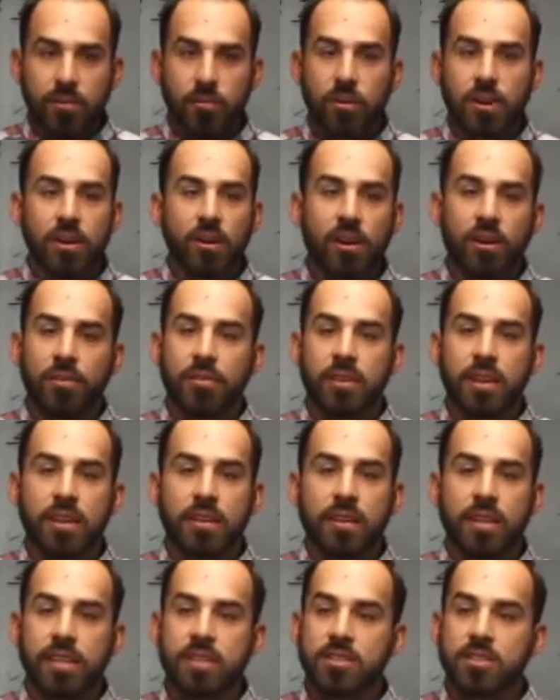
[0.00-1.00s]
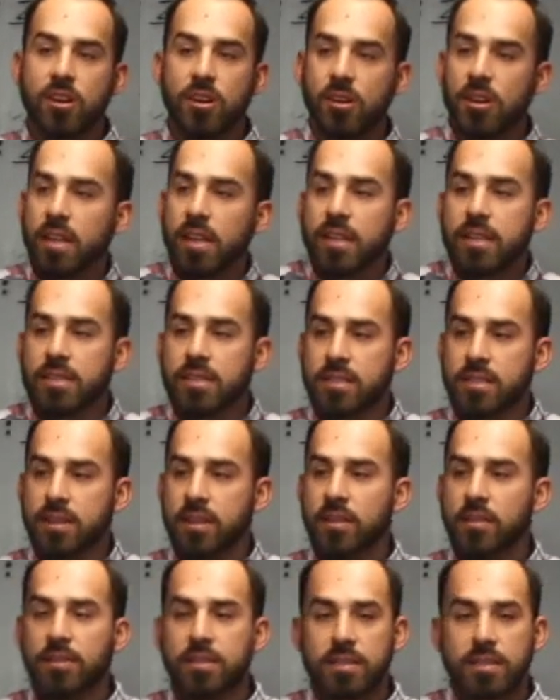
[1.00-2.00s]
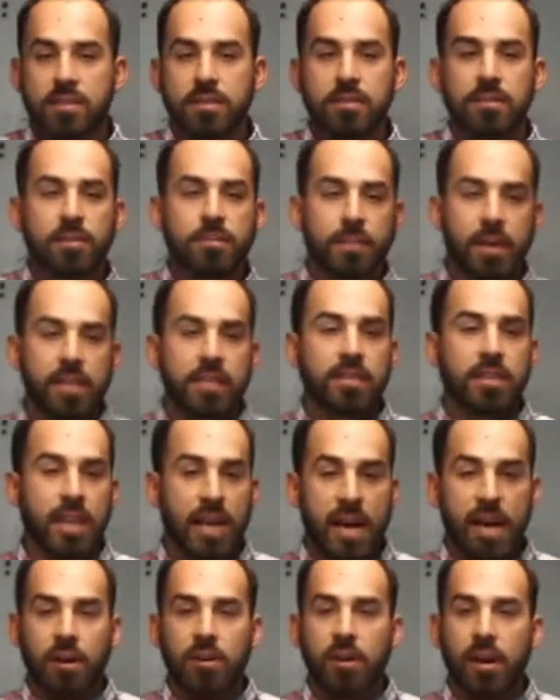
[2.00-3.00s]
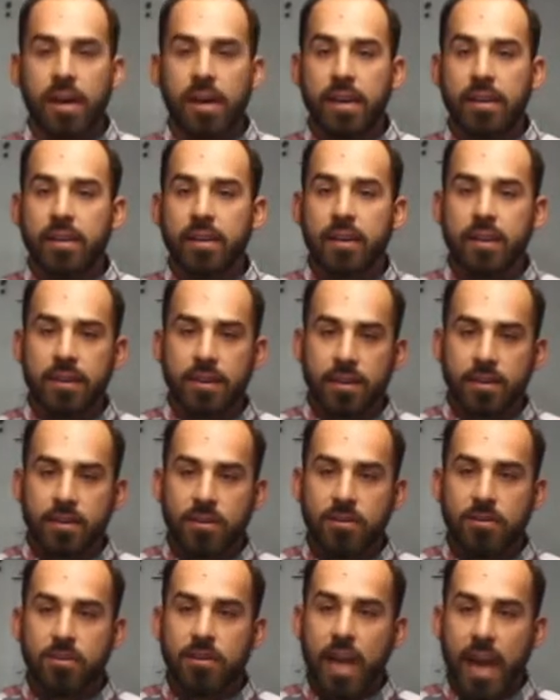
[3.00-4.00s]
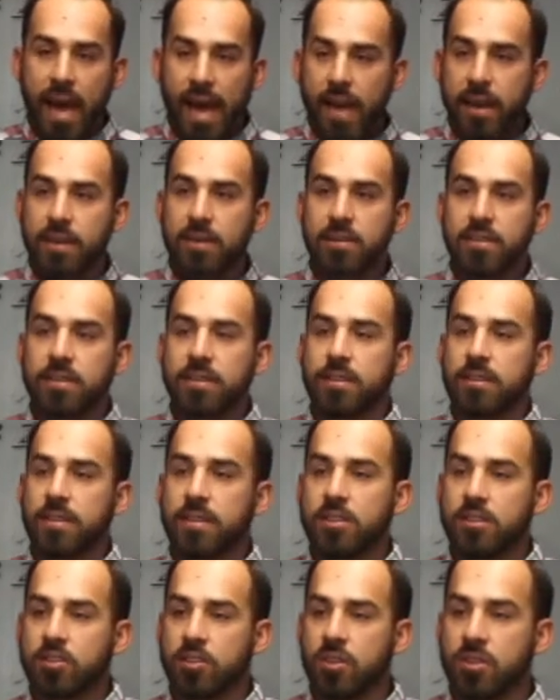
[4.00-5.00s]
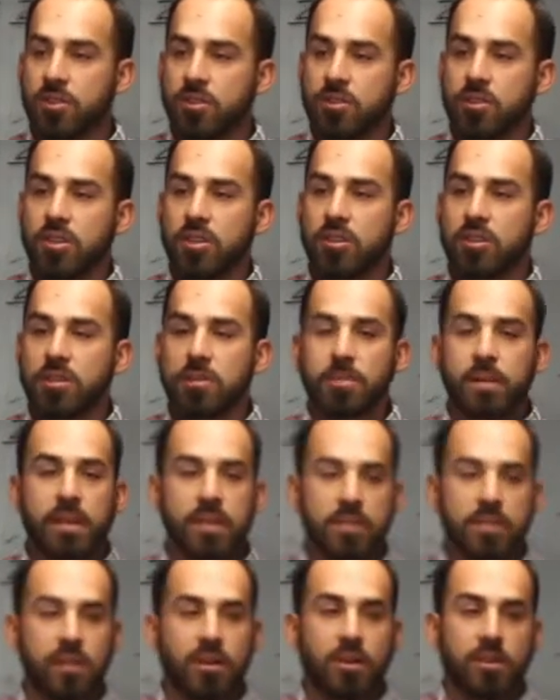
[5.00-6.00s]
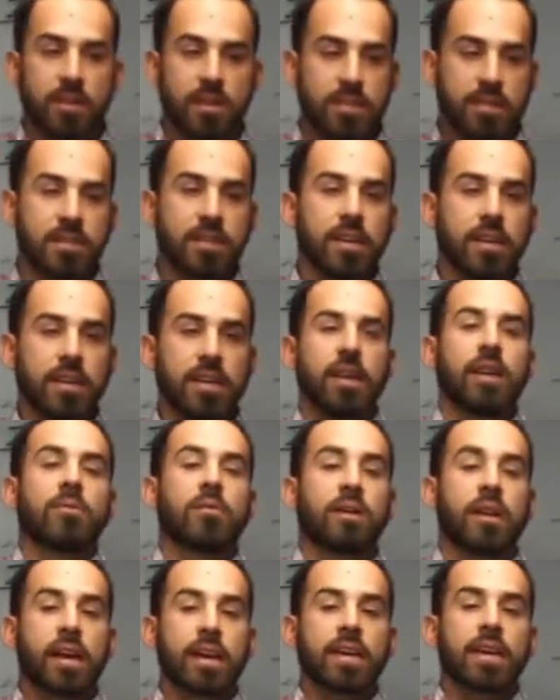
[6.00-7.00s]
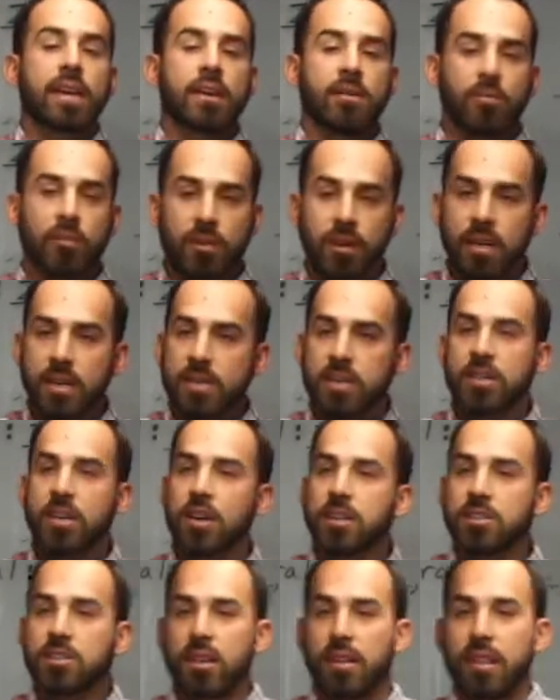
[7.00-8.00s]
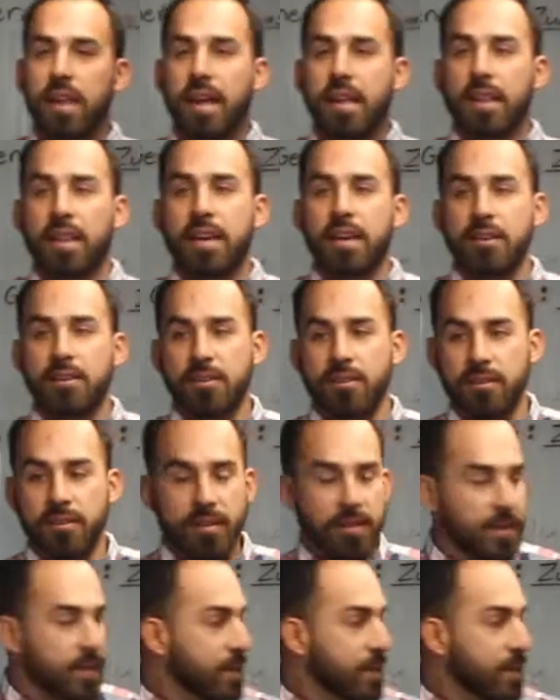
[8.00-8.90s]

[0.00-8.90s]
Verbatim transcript: We all think that it's all us. Oh, it depends on how I act in church. You know, it depends on all this. And we, again, we're going to touch on that later.